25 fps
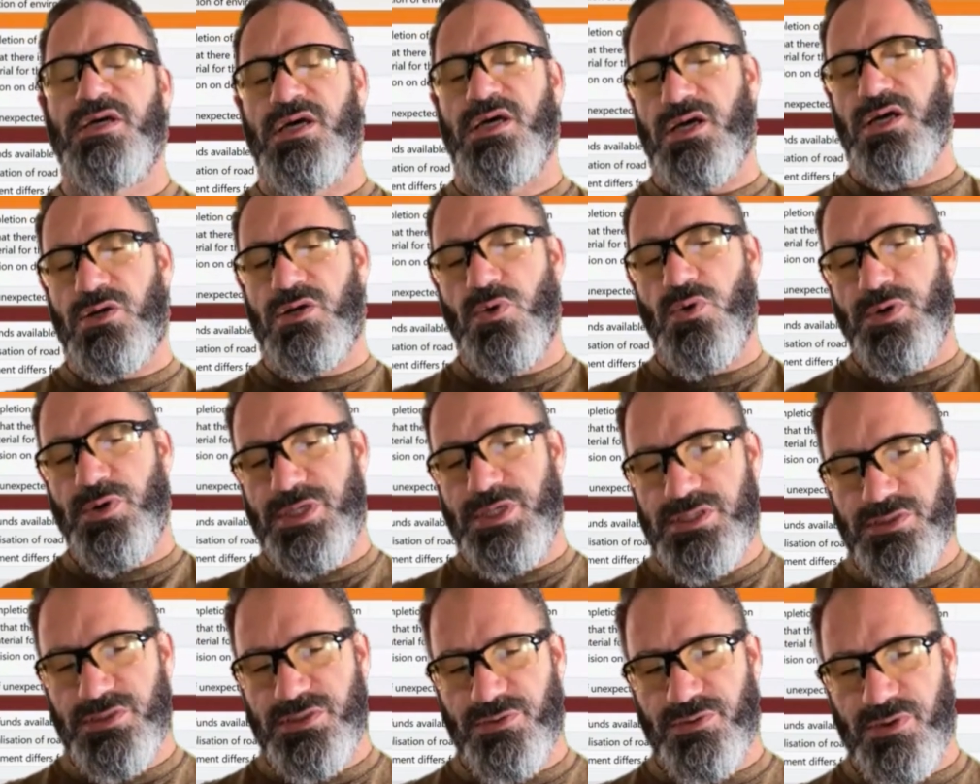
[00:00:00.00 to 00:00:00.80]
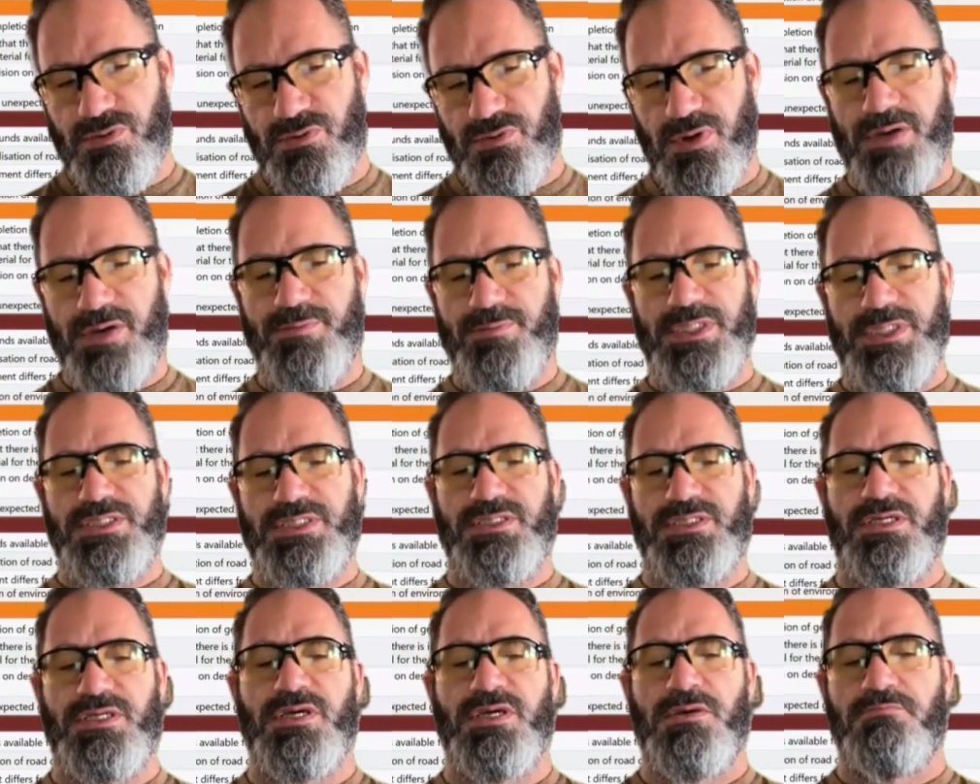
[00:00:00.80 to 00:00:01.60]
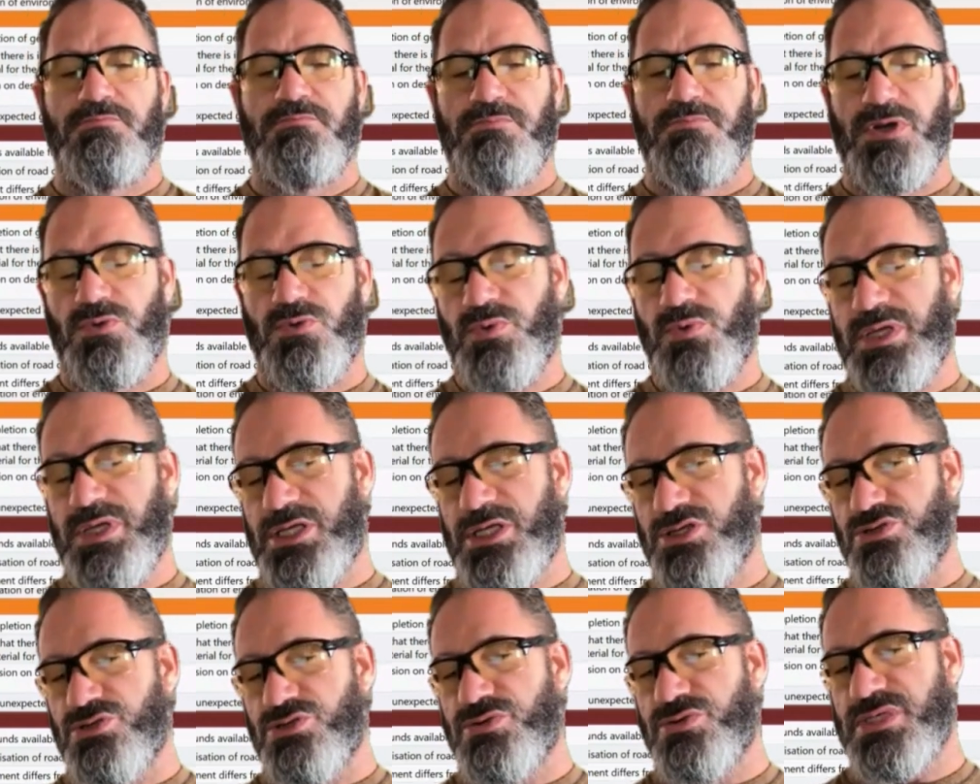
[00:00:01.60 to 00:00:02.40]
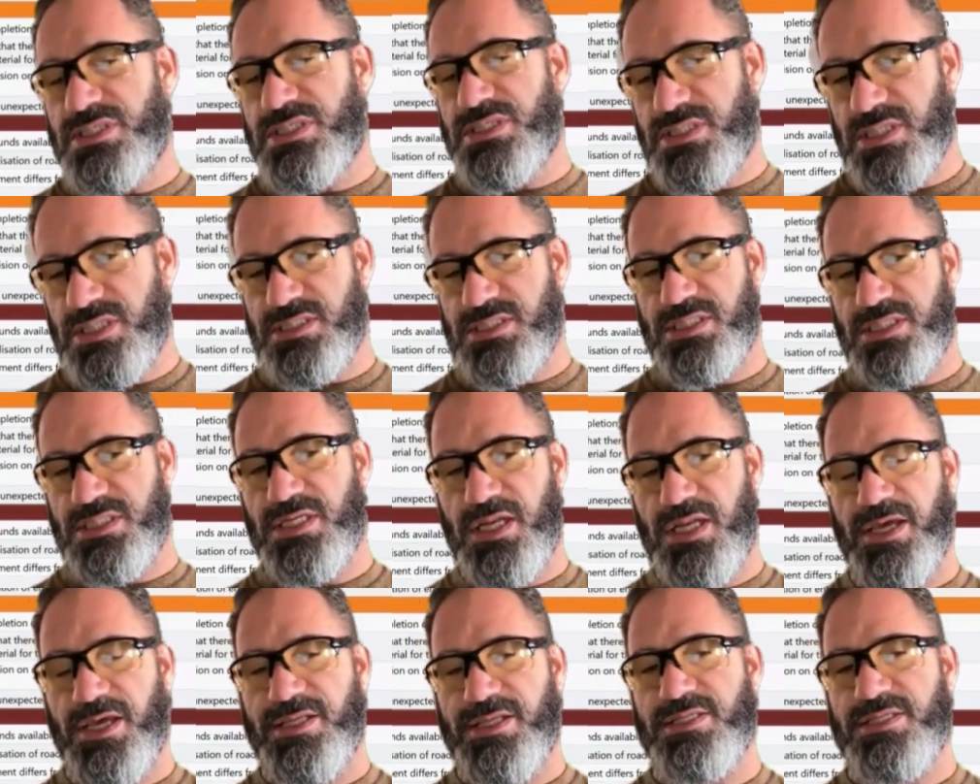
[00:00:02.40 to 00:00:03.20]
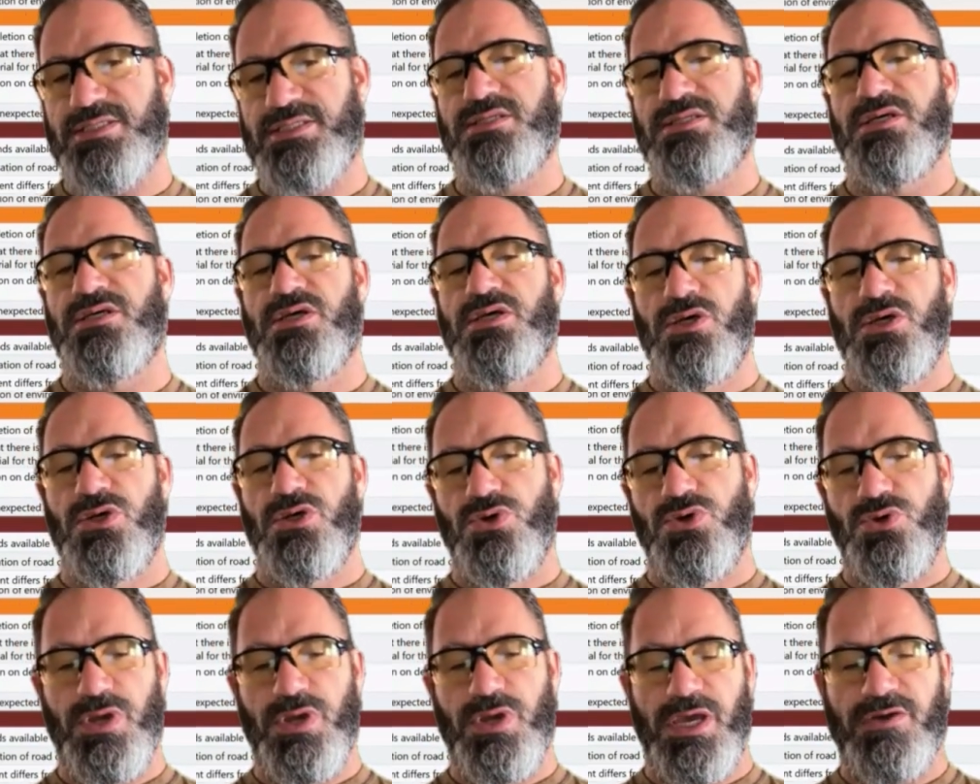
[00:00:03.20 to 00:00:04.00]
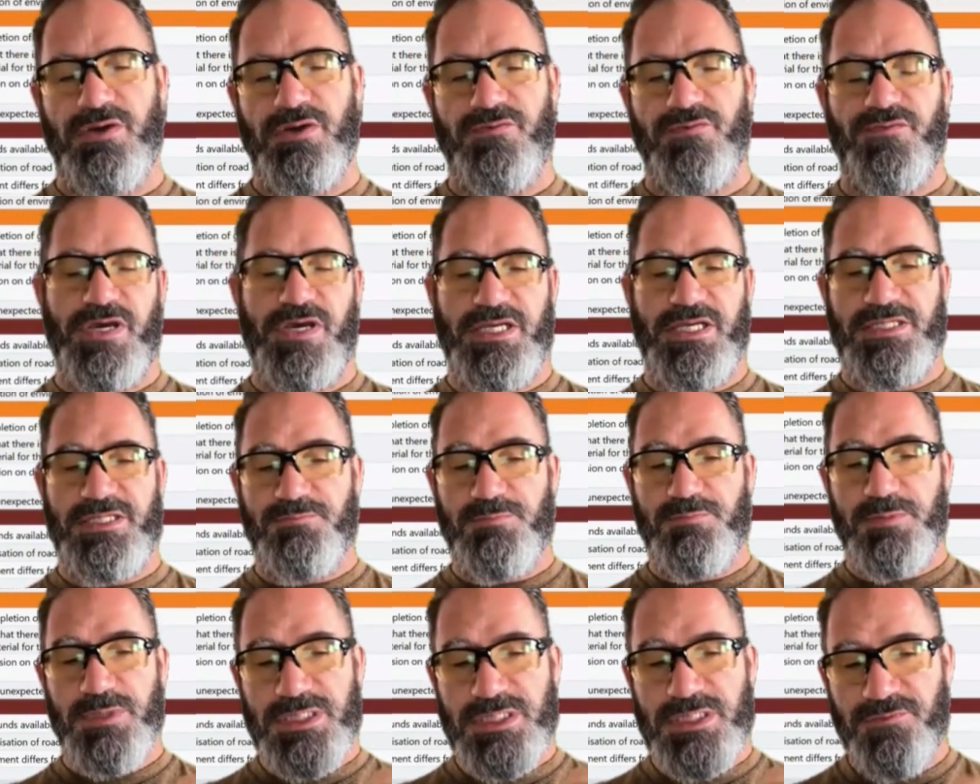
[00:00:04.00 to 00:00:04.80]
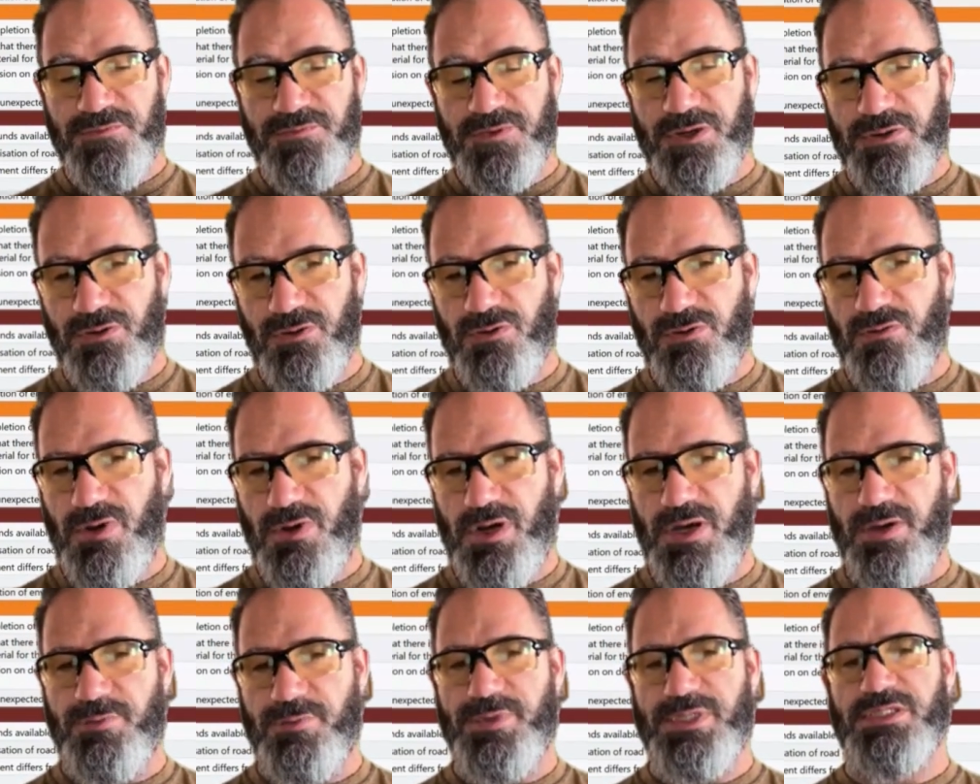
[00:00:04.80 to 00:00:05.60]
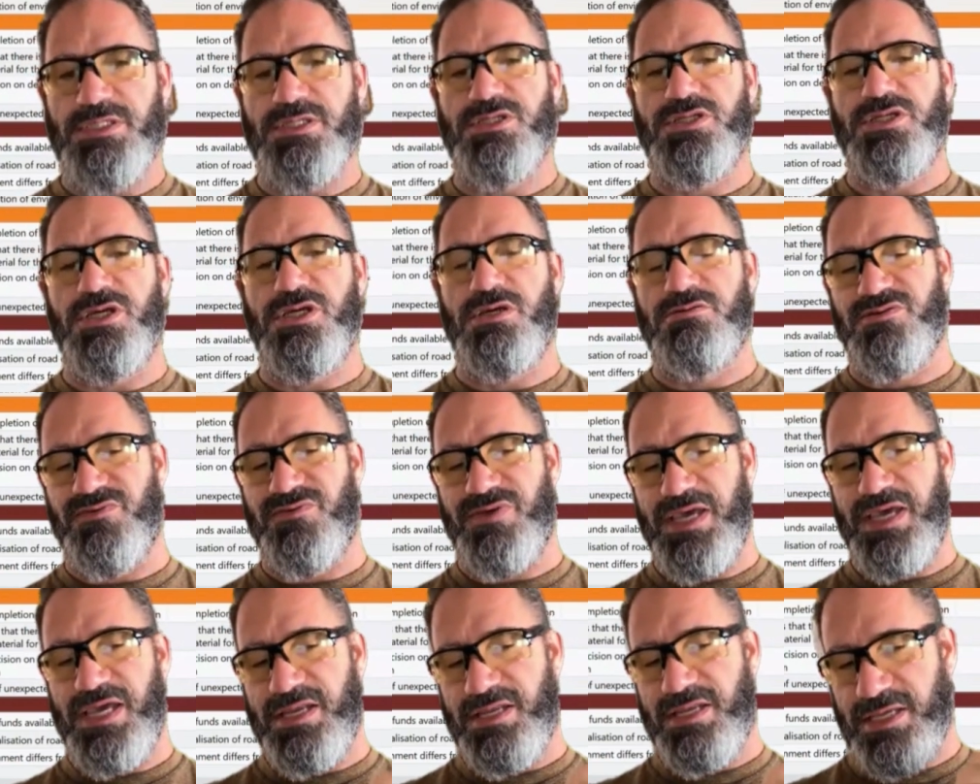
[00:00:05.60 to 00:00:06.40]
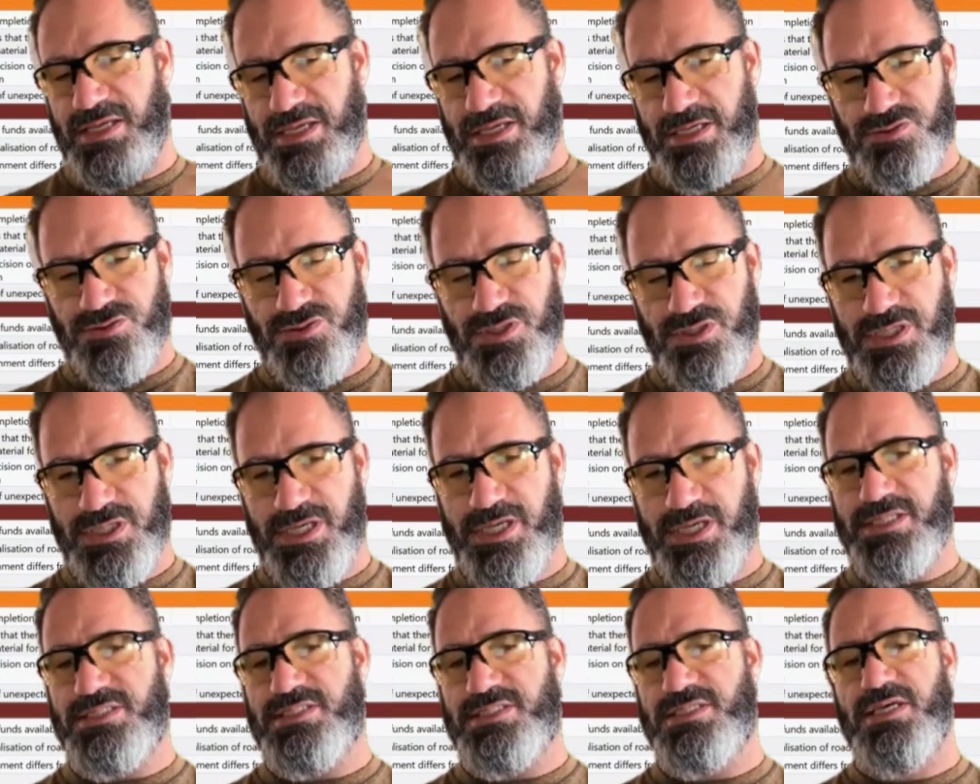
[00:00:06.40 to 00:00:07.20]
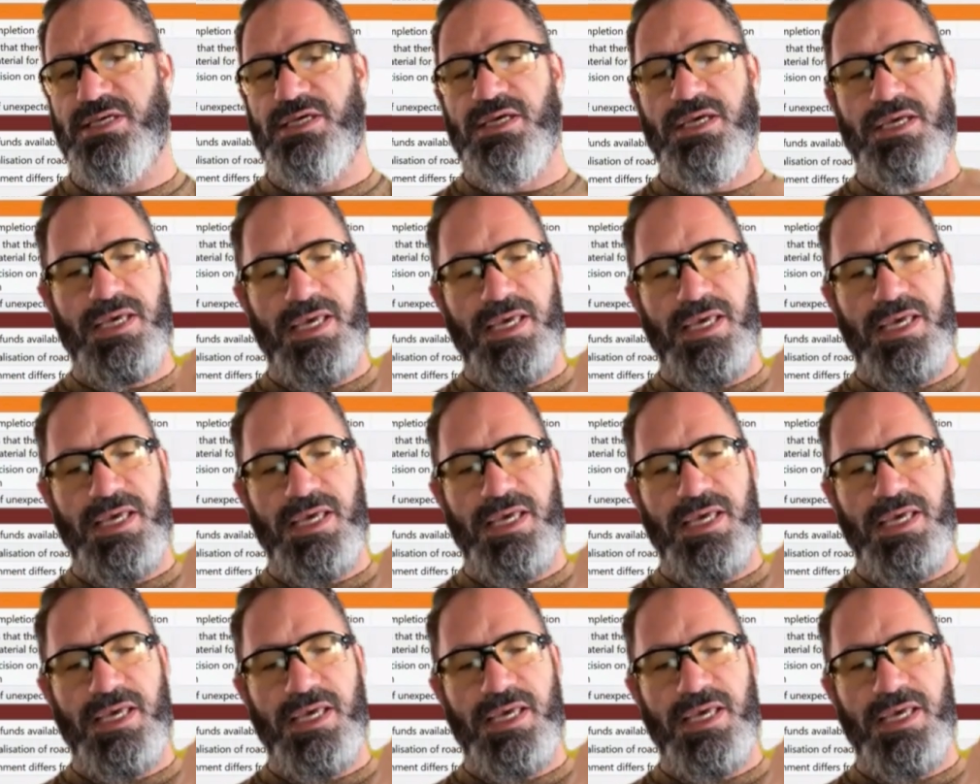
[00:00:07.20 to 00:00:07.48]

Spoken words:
according to the requirements, but we do assist clients who have a specific requirement in terms of adding extra dates,